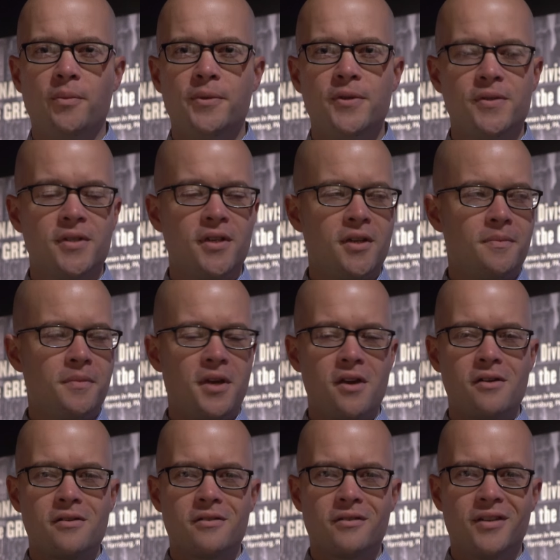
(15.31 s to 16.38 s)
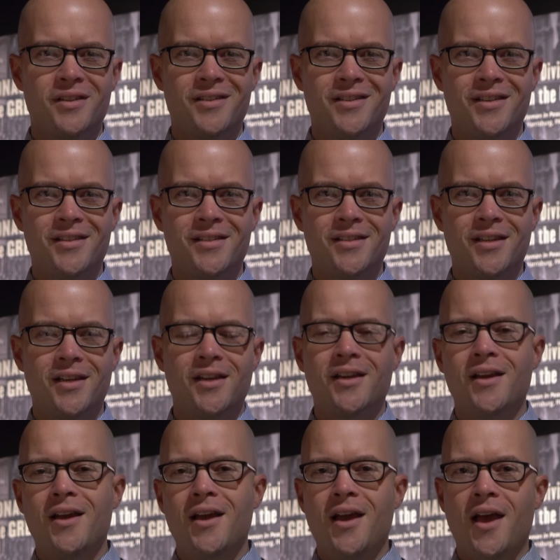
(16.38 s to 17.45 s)
Museum here in DC,
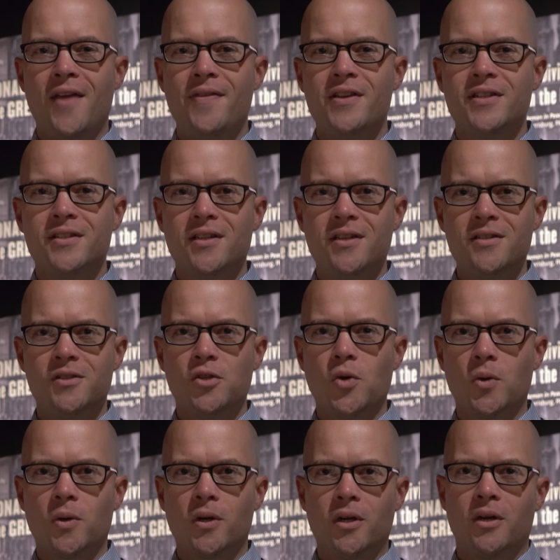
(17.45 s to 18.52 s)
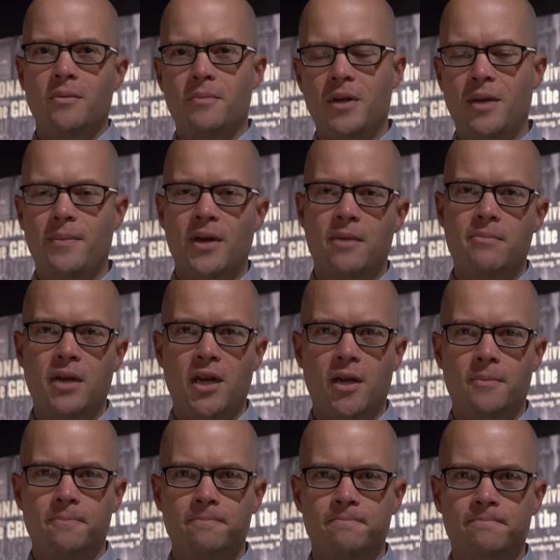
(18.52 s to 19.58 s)
and this is your Minuteman
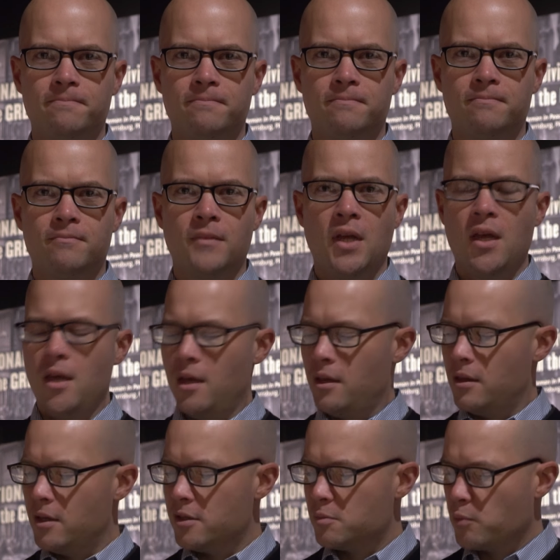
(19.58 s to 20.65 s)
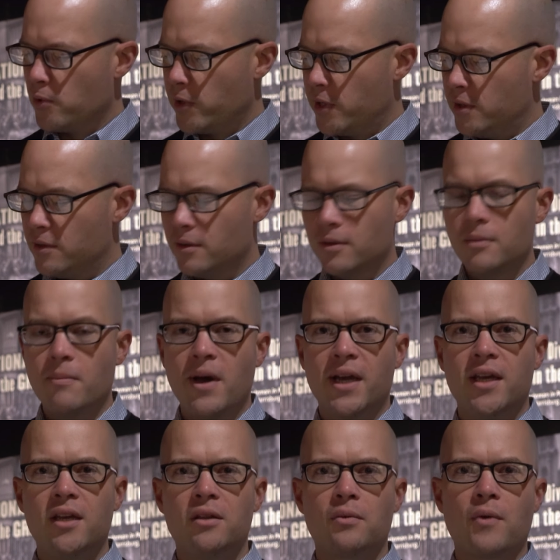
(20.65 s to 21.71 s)
Minute. This print by
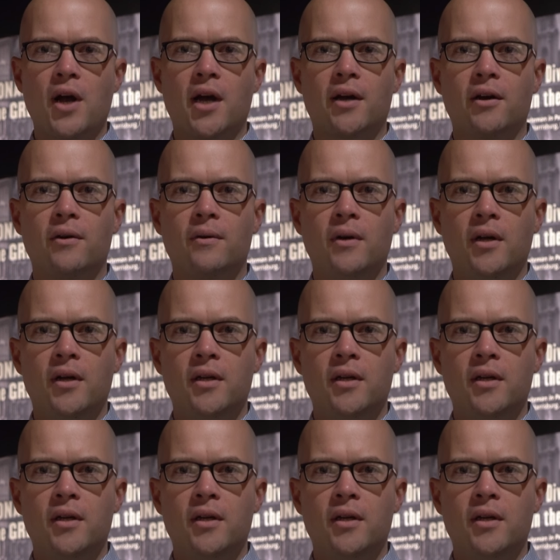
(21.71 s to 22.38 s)
Keith Rocco